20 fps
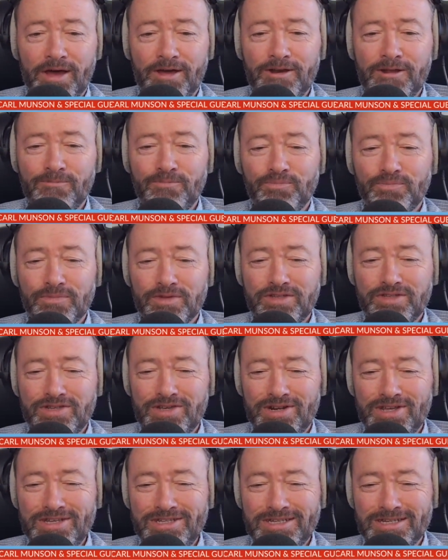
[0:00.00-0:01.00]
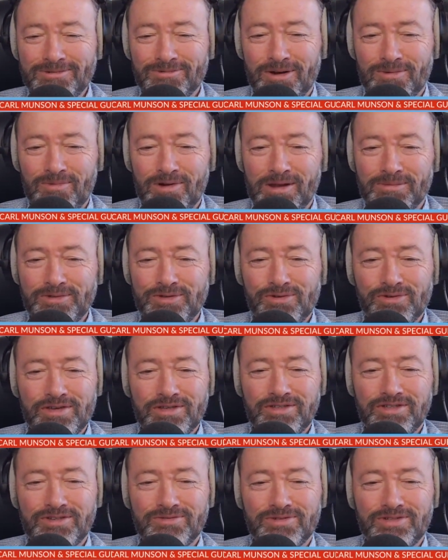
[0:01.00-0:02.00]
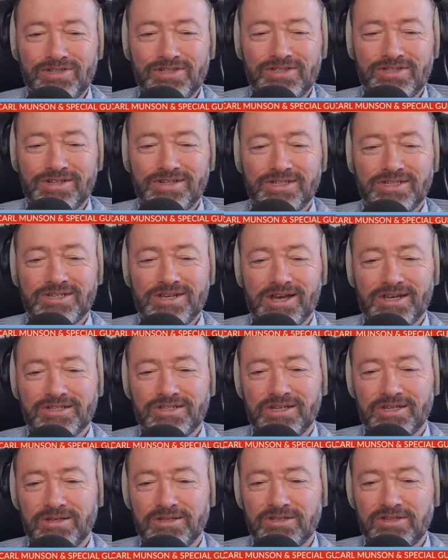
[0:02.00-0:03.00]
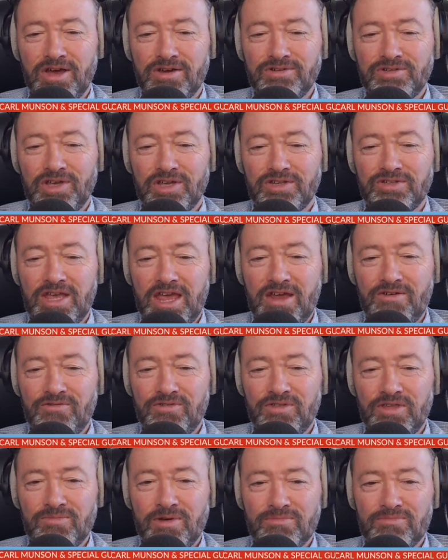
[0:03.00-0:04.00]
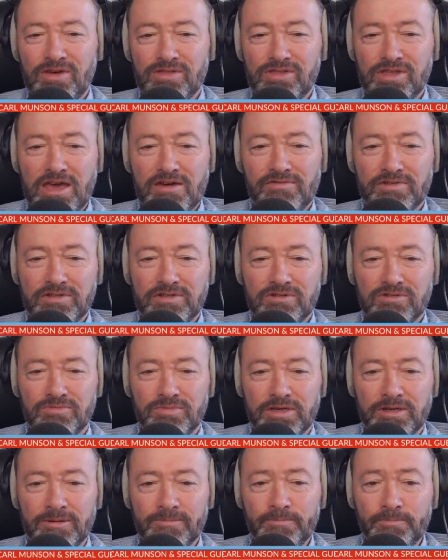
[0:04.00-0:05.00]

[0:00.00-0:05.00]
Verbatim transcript: And I'm still eating one while I'm talking to you, which is disgusting. It goes against everything my mother ever taught me.